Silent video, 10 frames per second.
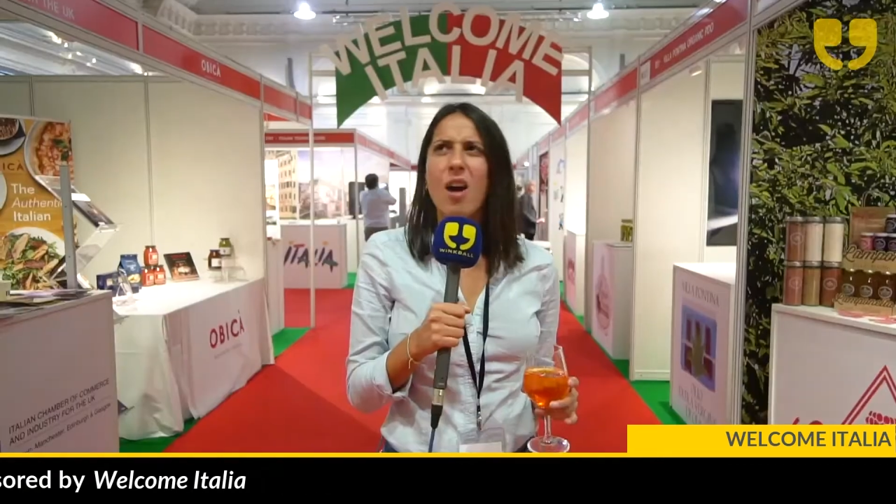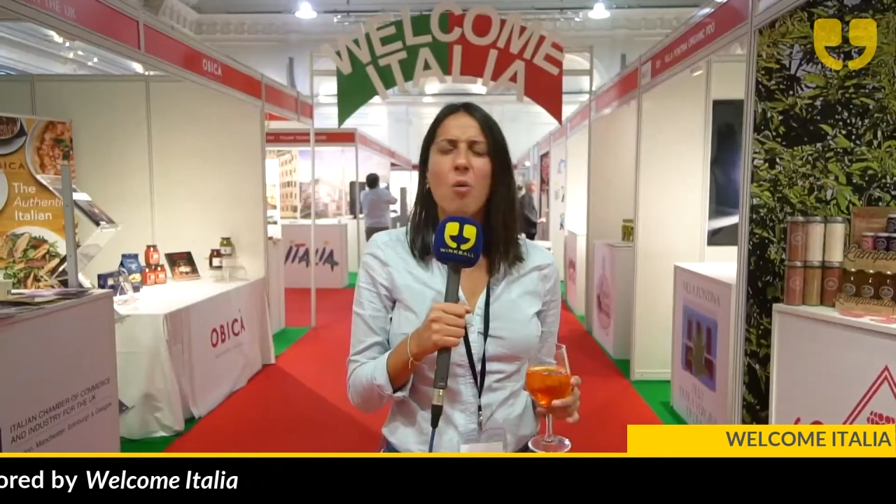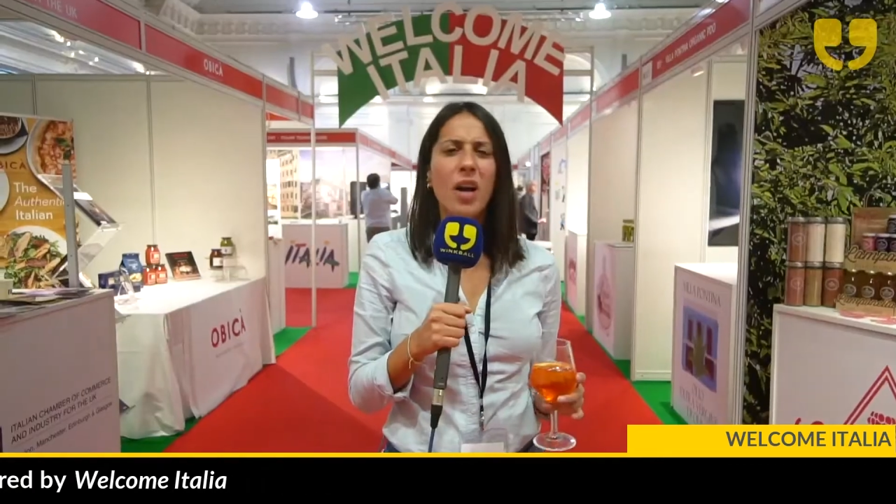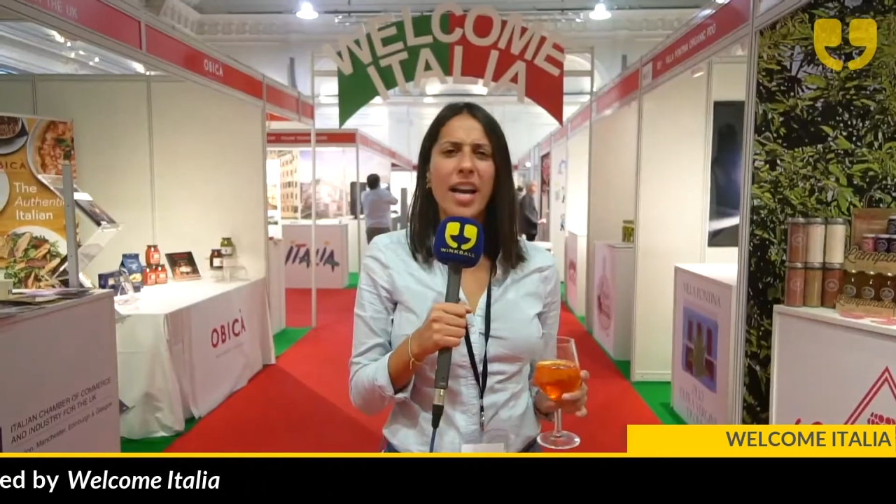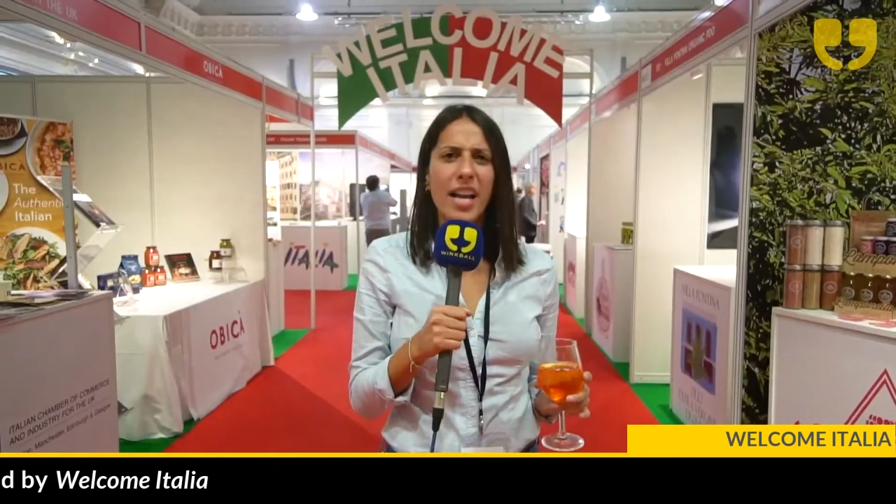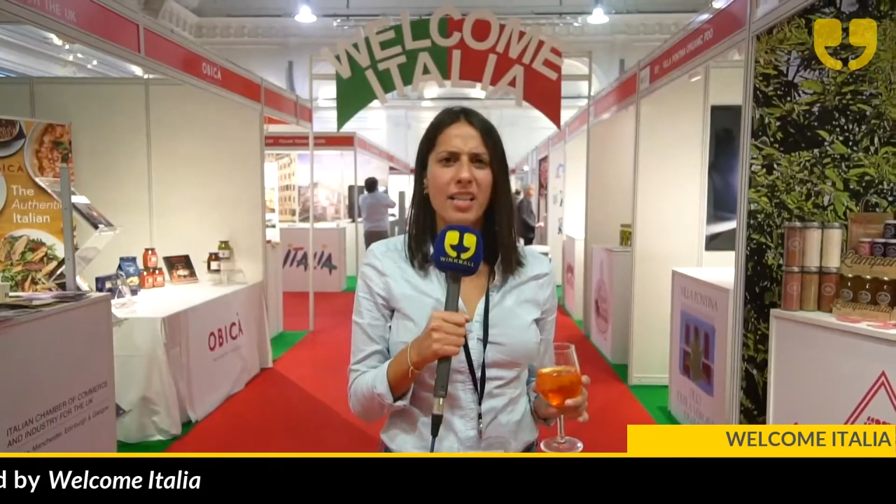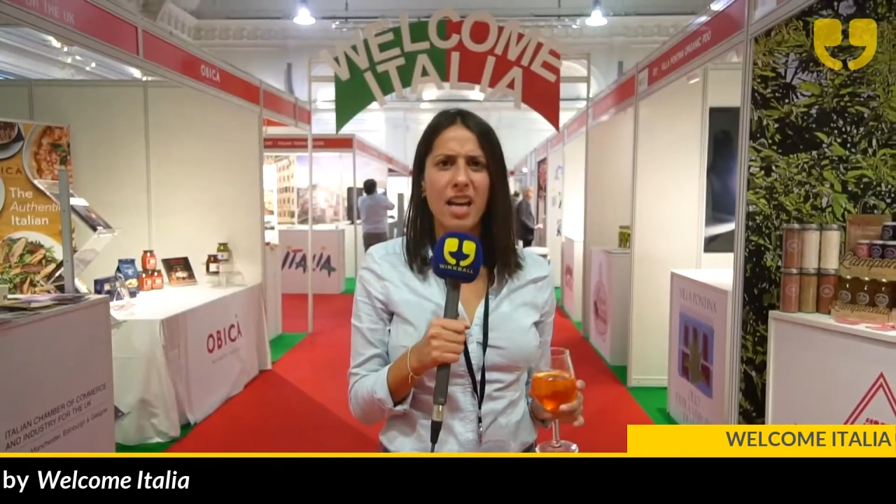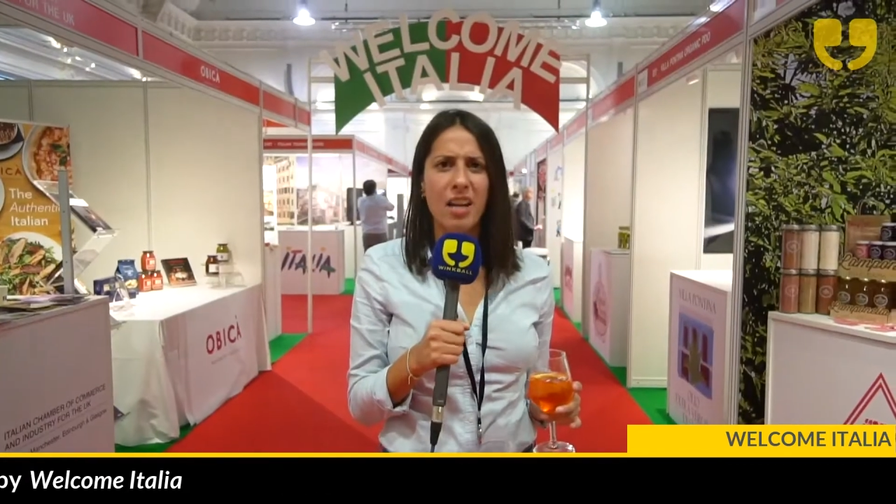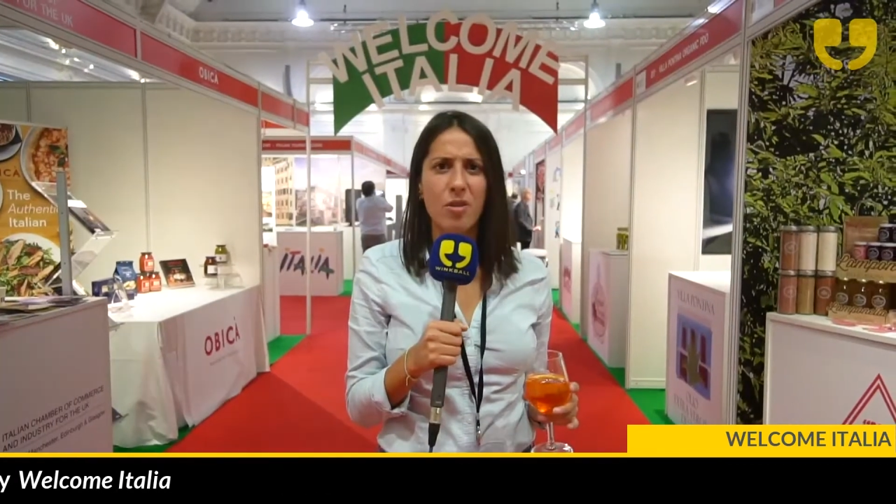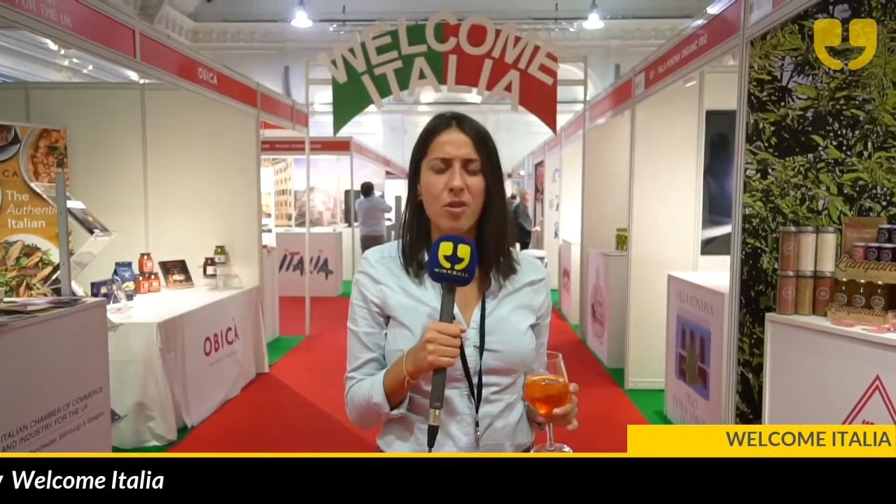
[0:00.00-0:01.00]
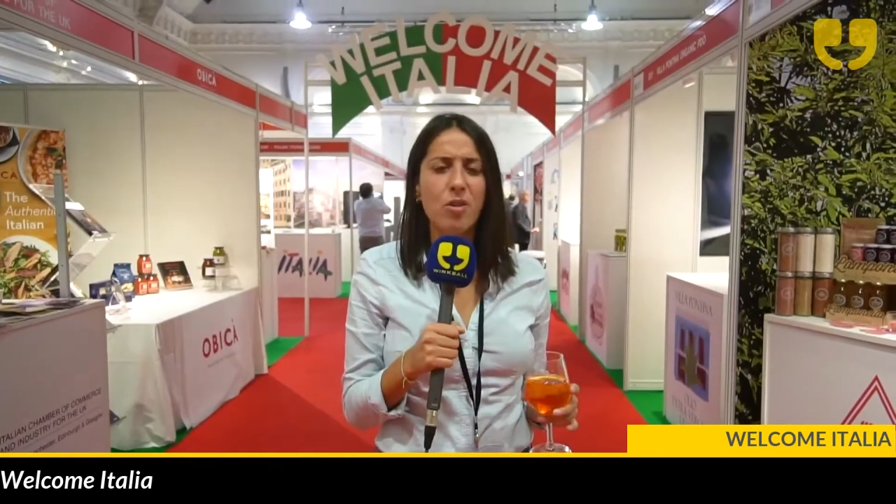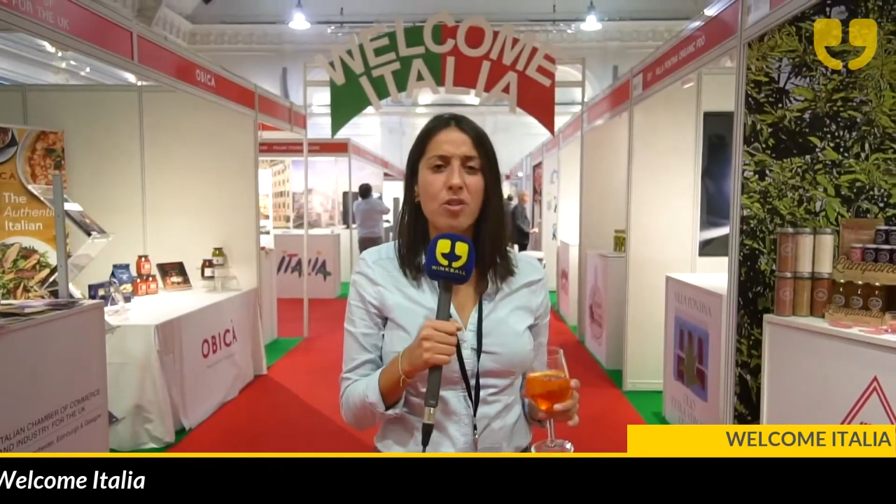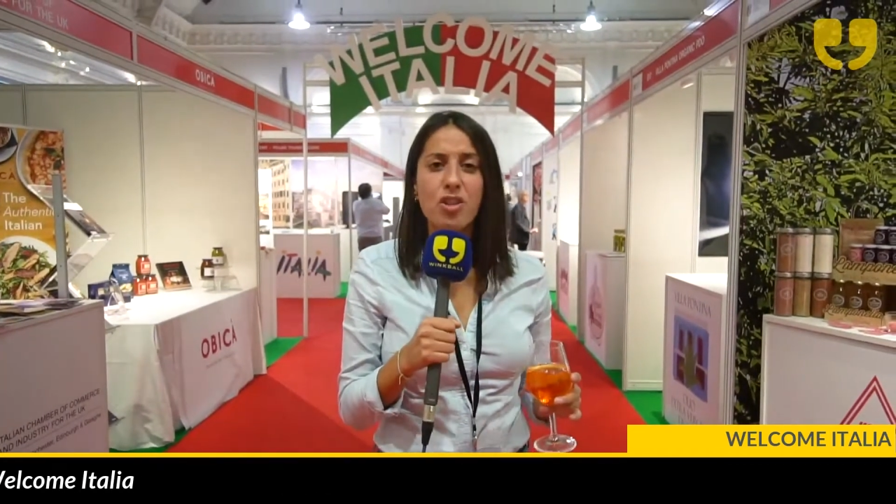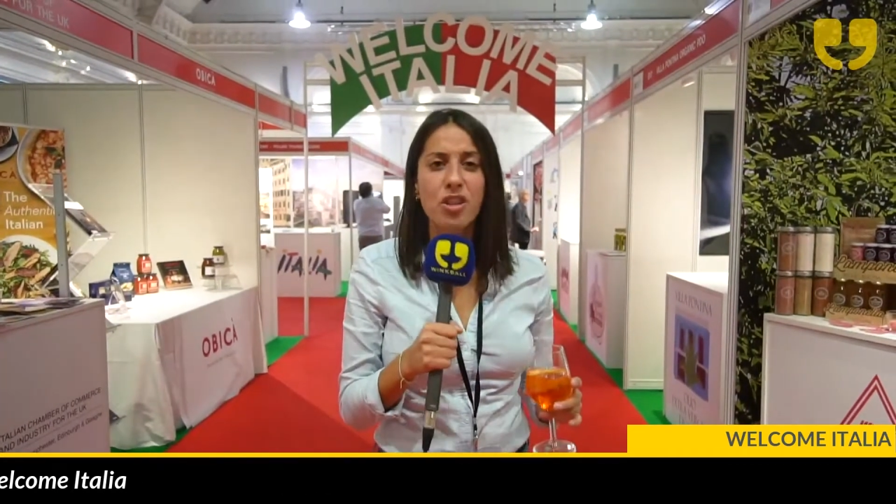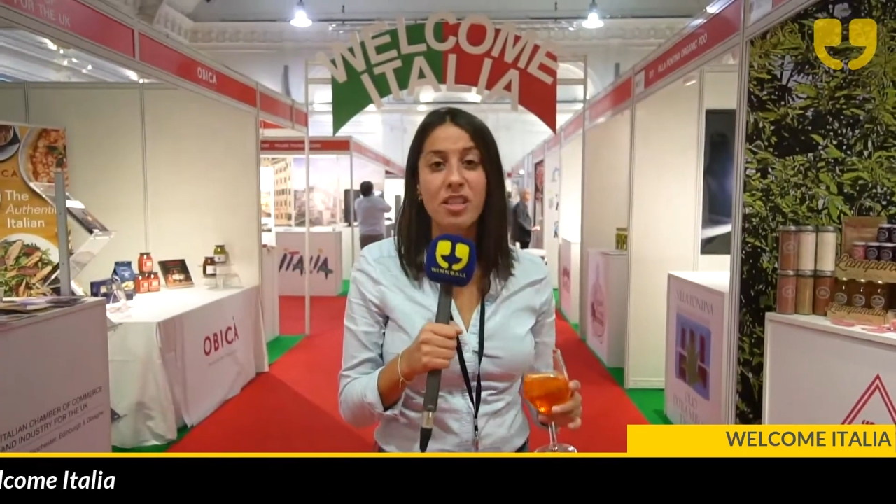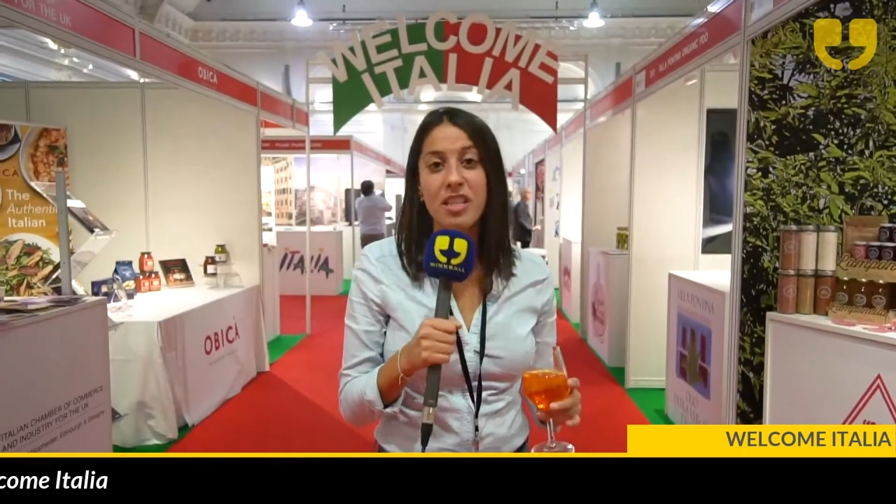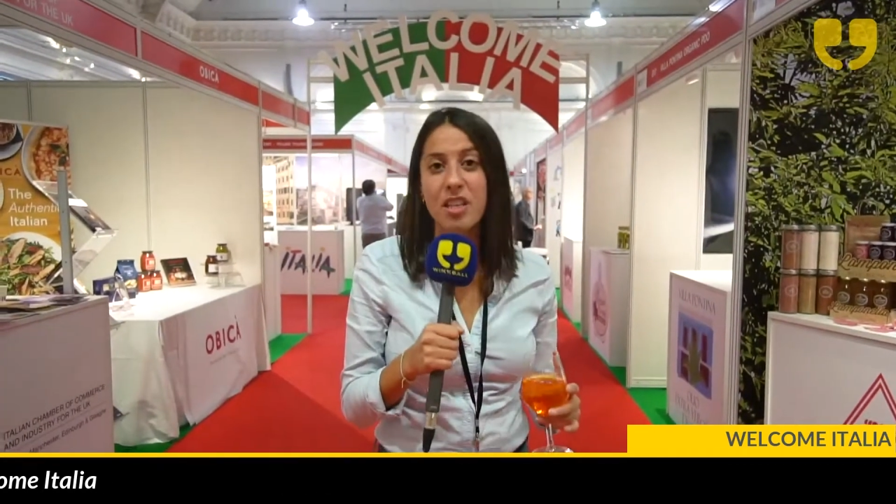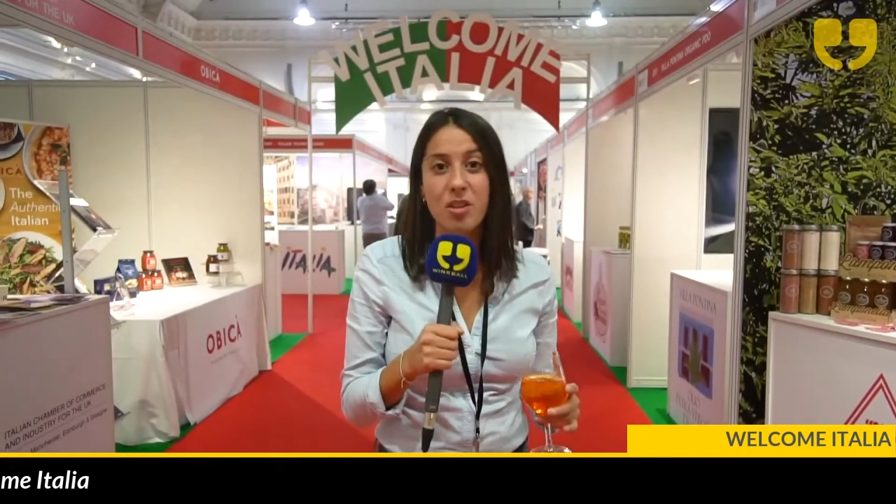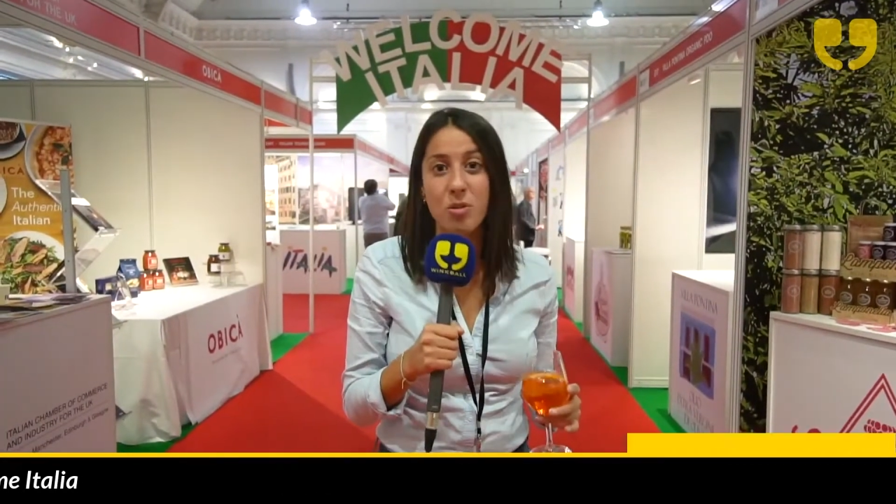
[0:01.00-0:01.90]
what can I tell you? You just need